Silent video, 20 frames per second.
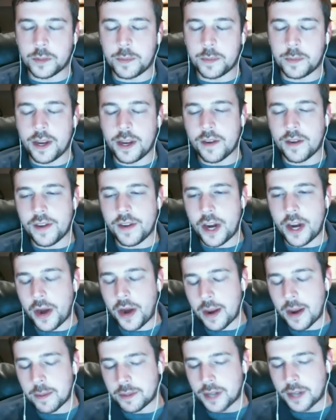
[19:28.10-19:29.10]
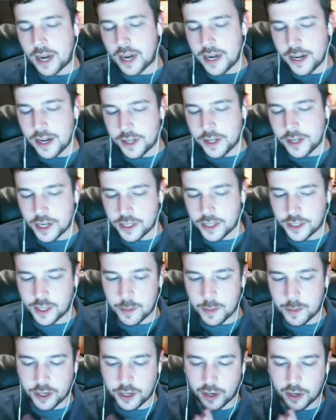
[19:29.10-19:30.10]
speaking of video games, I need to change the
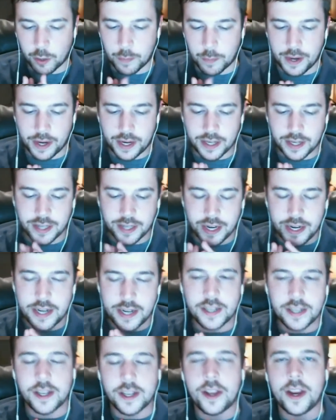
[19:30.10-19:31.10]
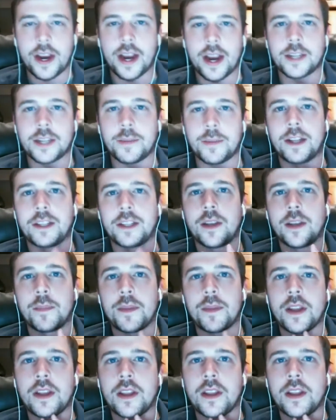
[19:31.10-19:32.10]
subject a little bit because I need to tell you guys about
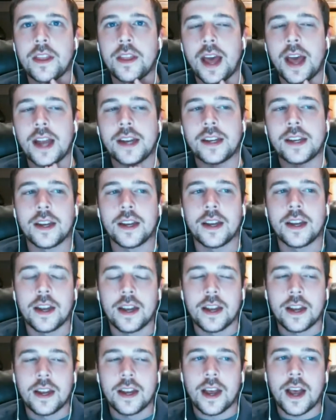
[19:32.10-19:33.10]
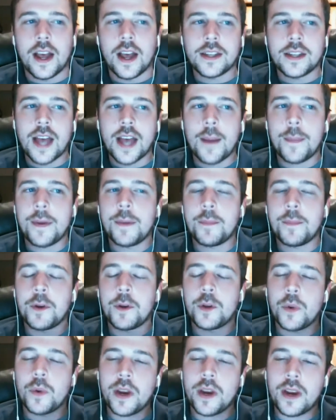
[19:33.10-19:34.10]
something that has happened
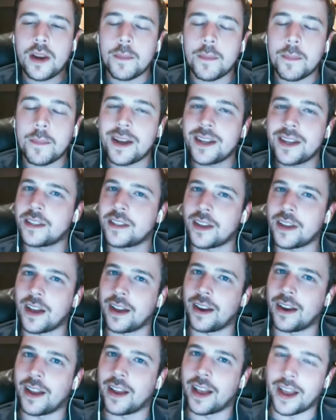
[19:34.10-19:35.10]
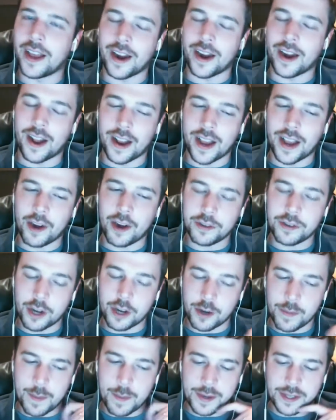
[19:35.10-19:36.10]
between my son and I. I don't
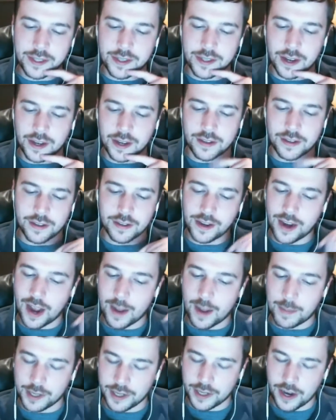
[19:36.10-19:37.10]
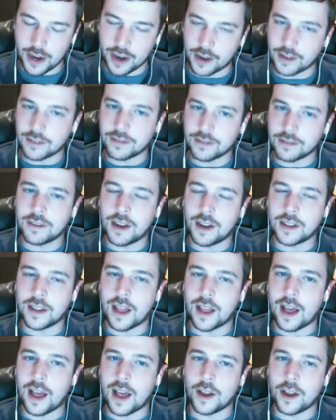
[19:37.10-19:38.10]
talk about my son, the Goblin King, a
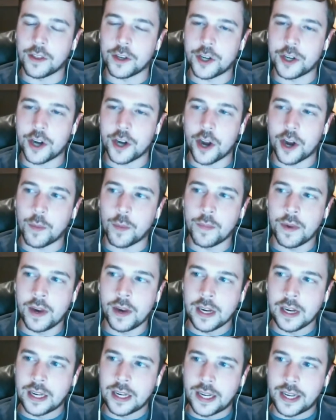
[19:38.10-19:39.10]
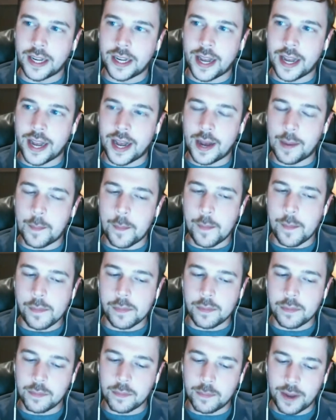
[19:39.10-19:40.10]
lot on the show,
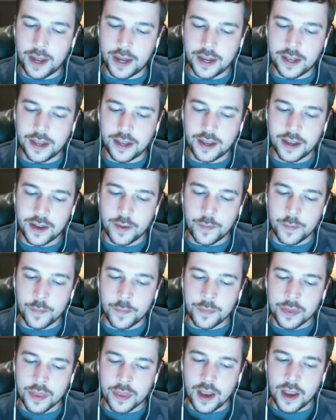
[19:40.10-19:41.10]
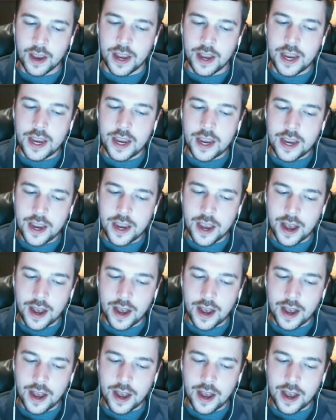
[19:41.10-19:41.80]
but he